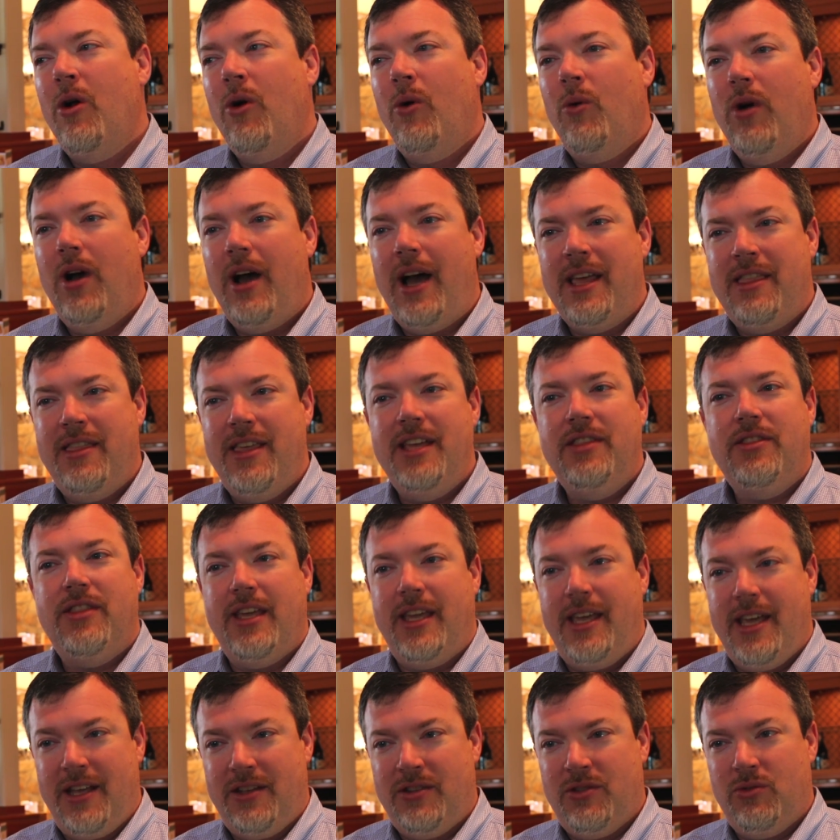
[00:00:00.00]
Well, I think the
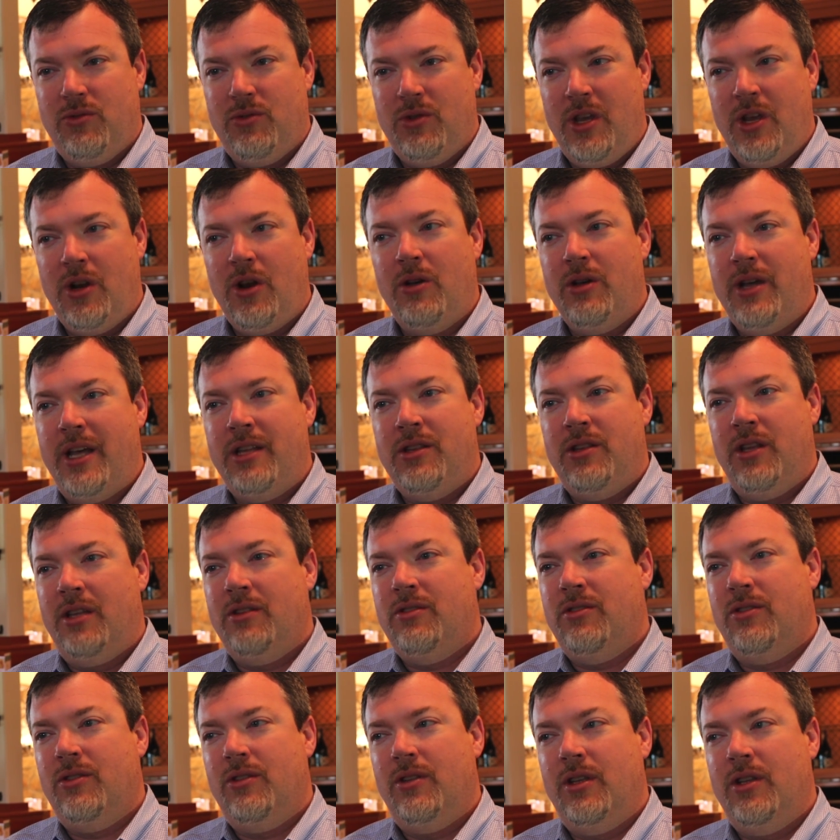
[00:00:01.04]
guests, you know, it's,
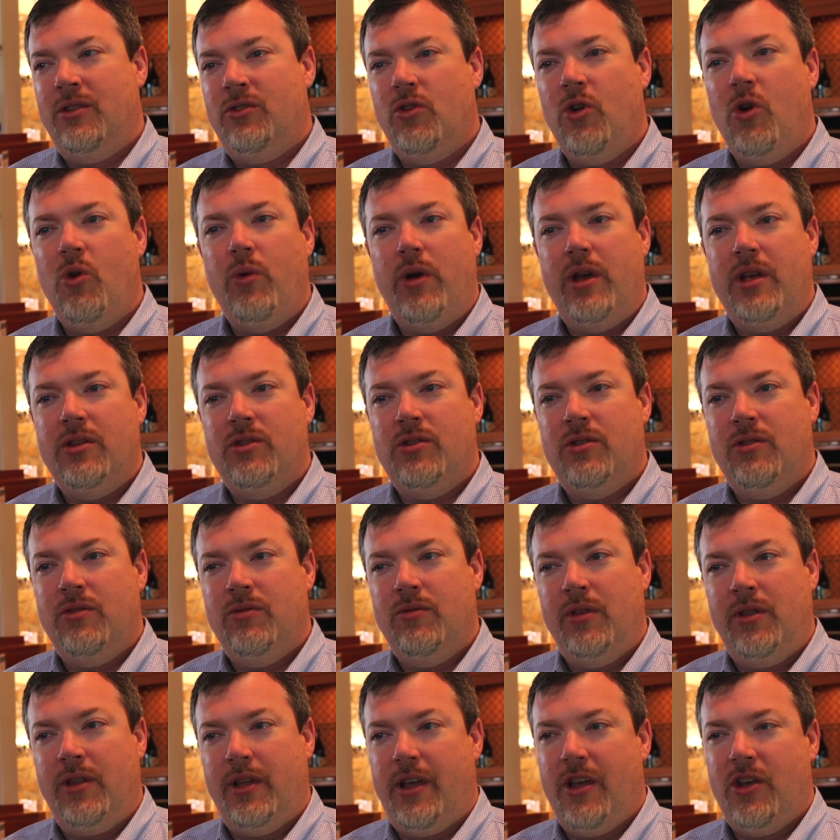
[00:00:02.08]
it's, it's always
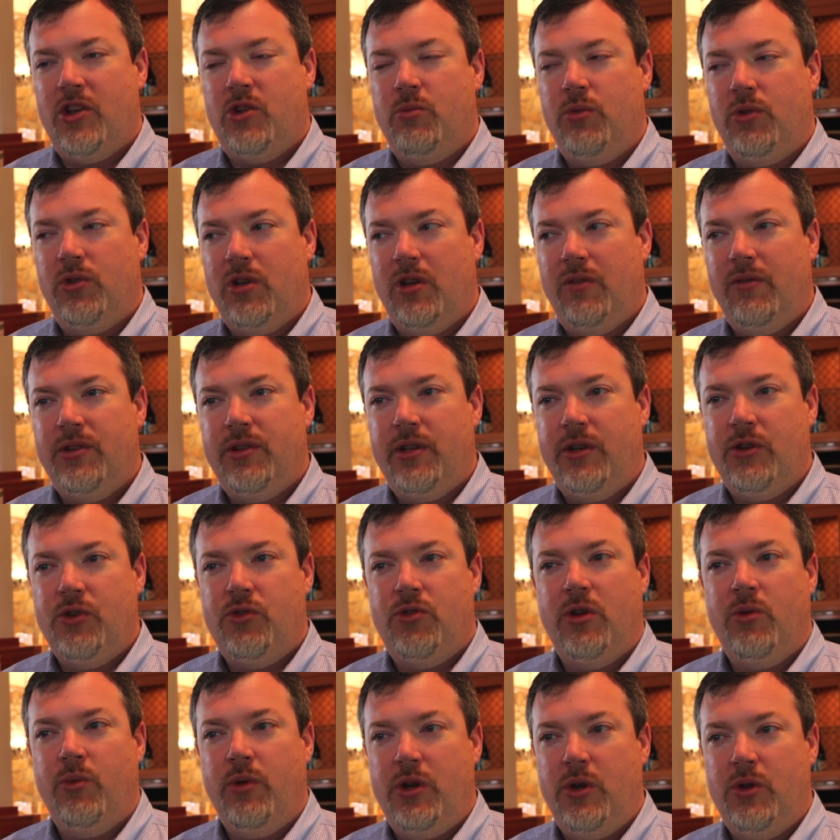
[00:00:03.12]
the customer service
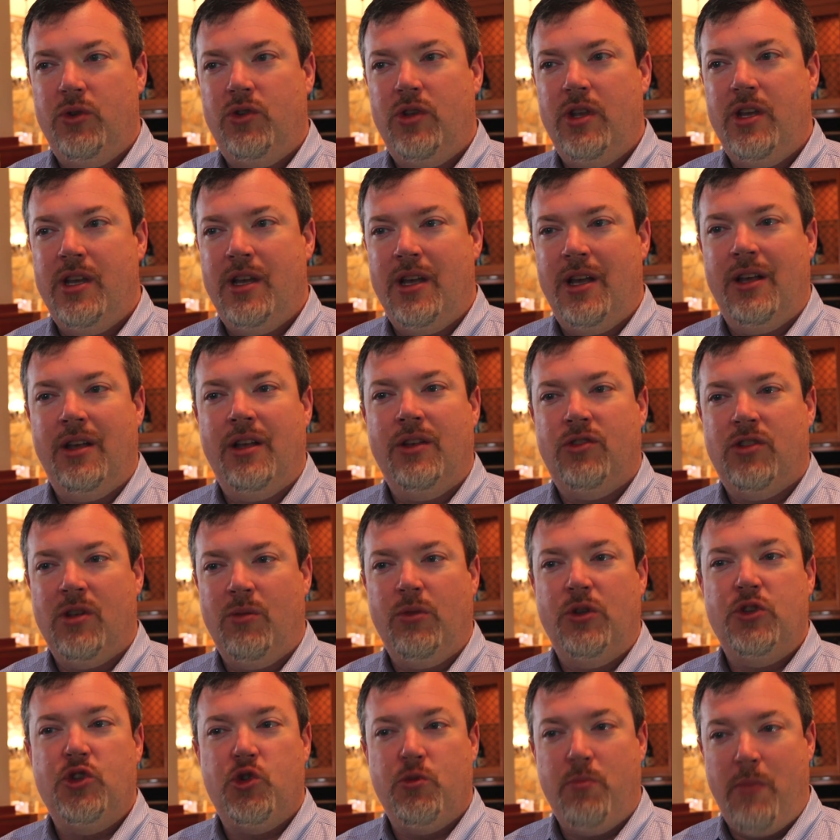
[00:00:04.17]
industry when you see
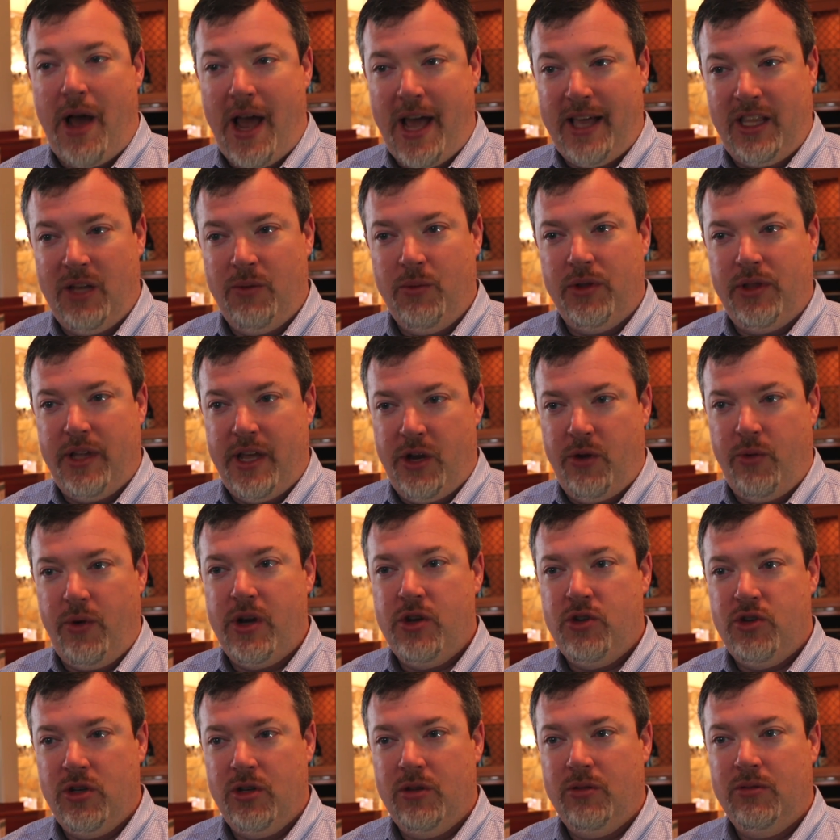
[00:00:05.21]
someone smiling when they
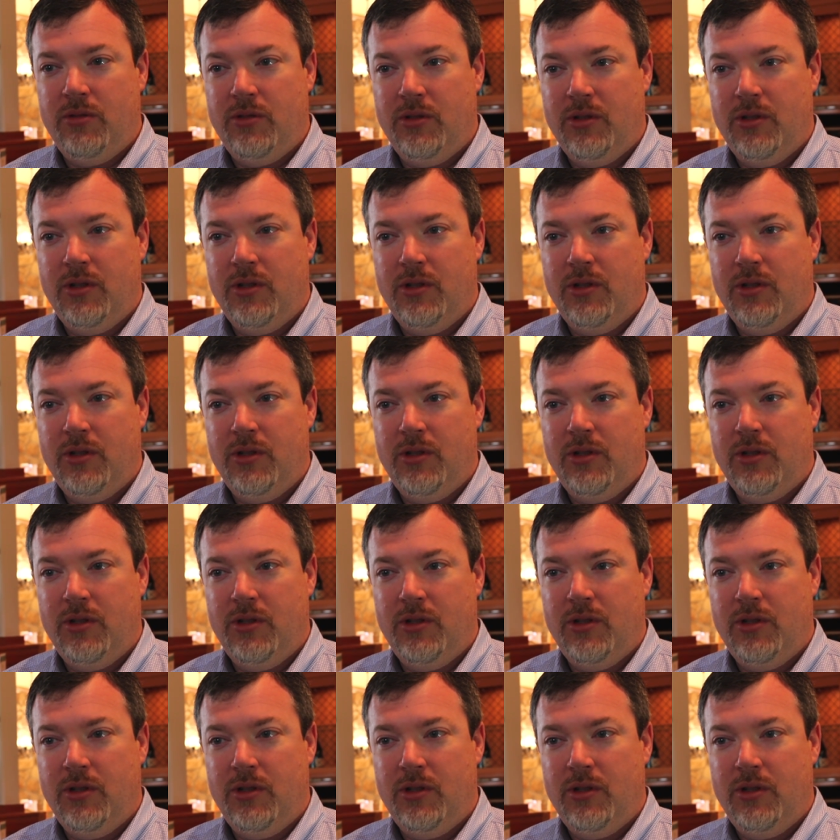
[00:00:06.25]
greet you